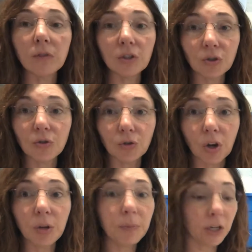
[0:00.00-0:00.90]
is
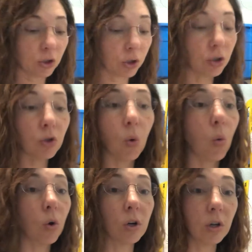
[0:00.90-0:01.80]
drawing pictures.
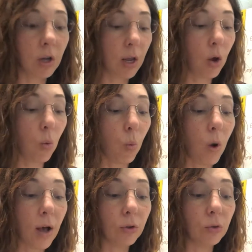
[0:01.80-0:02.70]
Or
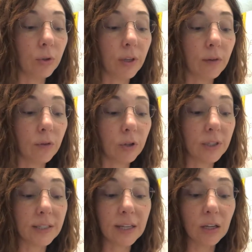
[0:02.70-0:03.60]
while you give her a
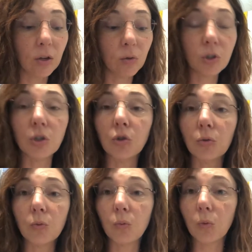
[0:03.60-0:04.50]
sticky note to
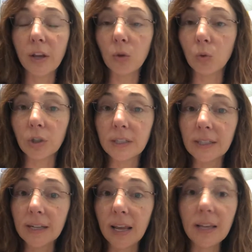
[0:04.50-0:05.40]
write the word
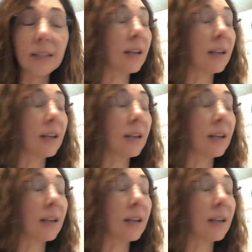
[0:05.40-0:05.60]
snakes,